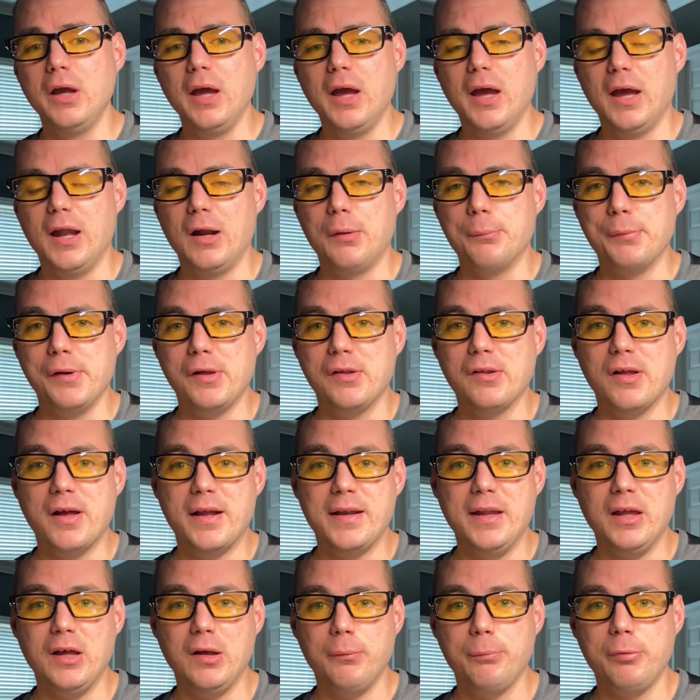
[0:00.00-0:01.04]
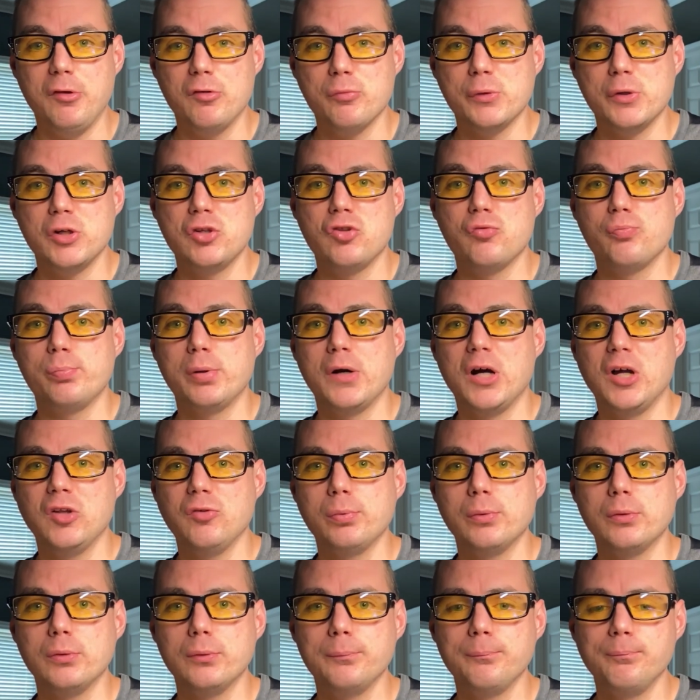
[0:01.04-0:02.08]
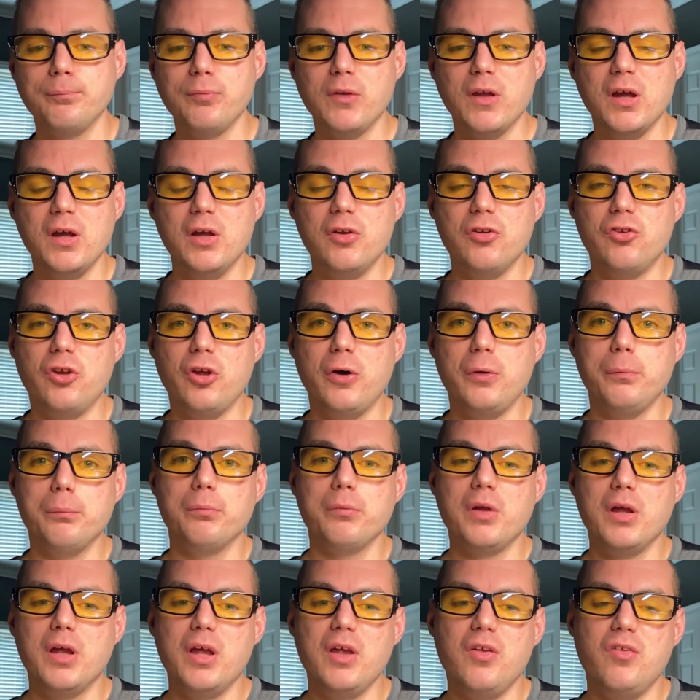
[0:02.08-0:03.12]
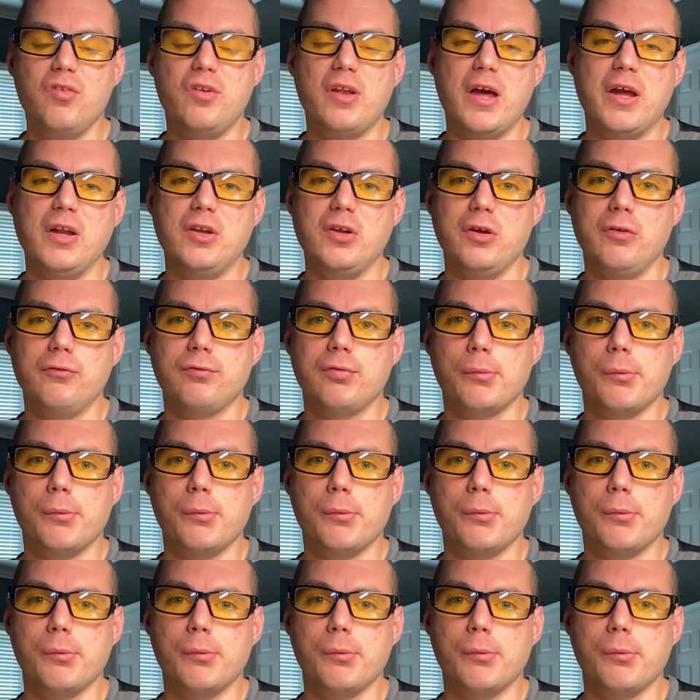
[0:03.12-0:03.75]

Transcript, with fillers: And I'll be glad to help you as much as possible. So stay tuned for